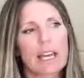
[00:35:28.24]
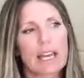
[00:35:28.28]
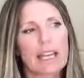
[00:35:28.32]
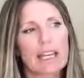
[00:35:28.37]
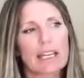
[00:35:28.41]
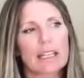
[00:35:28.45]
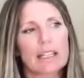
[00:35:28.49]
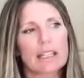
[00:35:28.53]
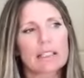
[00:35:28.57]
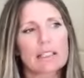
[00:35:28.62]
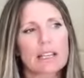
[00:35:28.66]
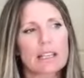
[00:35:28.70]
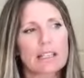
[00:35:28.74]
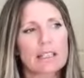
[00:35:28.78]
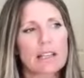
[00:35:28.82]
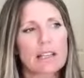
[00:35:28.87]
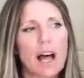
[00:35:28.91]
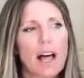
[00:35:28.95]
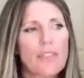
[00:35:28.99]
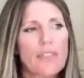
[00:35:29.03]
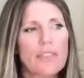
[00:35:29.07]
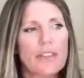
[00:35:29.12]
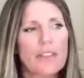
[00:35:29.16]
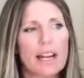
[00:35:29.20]
And
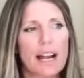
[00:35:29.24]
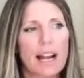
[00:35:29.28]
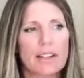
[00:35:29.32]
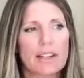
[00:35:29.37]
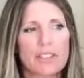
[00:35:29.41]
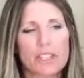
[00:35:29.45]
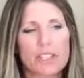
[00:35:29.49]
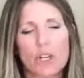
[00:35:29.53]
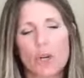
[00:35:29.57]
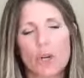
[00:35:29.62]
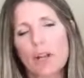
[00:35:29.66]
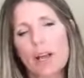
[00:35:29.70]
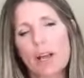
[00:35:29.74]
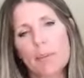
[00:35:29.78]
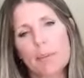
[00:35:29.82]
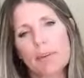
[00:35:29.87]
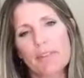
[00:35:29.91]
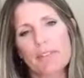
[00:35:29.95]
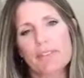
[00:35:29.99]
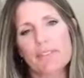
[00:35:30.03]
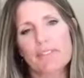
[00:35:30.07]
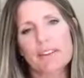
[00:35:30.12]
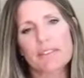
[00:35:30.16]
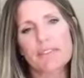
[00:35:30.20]
not that I showed up
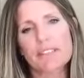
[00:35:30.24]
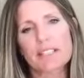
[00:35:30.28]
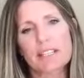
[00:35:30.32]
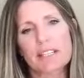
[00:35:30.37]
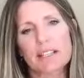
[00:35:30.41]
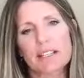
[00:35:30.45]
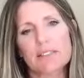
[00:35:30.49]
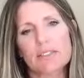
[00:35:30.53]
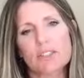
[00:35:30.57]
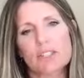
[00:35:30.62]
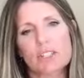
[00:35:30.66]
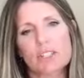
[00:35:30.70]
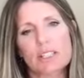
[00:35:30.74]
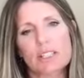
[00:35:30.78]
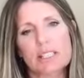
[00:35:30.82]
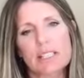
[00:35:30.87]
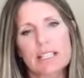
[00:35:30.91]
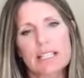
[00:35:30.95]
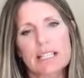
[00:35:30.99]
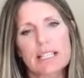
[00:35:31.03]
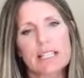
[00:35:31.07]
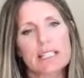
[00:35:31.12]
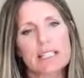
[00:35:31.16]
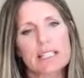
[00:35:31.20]
at 50,
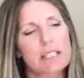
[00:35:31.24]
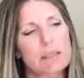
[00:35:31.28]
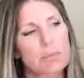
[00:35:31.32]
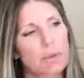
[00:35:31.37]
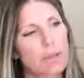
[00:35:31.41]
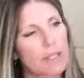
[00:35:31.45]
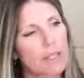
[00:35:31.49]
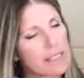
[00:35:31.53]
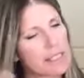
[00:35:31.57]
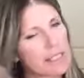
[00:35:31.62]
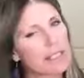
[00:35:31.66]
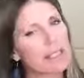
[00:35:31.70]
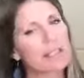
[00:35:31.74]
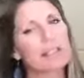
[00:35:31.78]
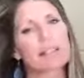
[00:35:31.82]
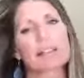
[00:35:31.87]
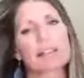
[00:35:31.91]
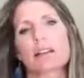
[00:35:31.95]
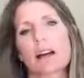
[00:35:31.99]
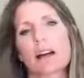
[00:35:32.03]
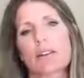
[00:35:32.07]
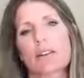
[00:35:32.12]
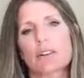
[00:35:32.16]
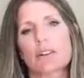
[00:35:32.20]
just easy breezy
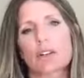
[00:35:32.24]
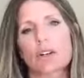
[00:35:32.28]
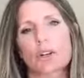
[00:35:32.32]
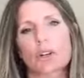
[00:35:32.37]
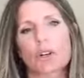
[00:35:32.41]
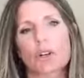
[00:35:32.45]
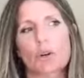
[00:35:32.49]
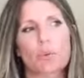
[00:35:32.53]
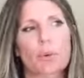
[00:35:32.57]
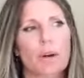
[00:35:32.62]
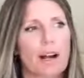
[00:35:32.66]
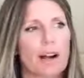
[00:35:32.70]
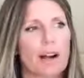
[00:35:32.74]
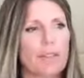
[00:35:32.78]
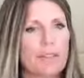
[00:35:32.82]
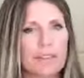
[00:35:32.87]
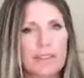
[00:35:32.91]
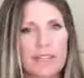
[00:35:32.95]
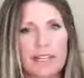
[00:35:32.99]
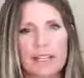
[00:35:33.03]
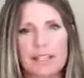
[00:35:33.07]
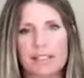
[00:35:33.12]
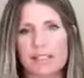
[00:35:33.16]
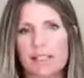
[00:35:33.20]
cover girl where
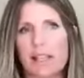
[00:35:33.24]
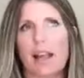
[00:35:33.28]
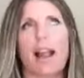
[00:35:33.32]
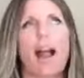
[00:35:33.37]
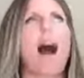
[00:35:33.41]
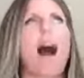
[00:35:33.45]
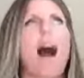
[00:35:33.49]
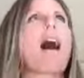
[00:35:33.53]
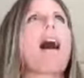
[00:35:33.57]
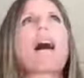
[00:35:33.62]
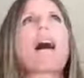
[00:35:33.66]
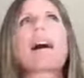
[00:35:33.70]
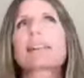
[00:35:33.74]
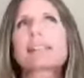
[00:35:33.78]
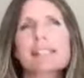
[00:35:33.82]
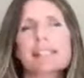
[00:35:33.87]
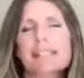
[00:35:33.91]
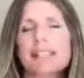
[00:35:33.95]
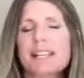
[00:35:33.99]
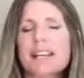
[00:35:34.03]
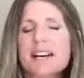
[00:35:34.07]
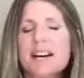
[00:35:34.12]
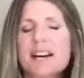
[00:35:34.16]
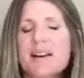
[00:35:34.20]
everything's like
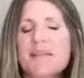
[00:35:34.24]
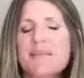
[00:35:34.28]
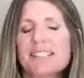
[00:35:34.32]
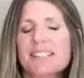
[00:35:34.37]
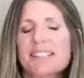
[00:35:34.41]
awesome.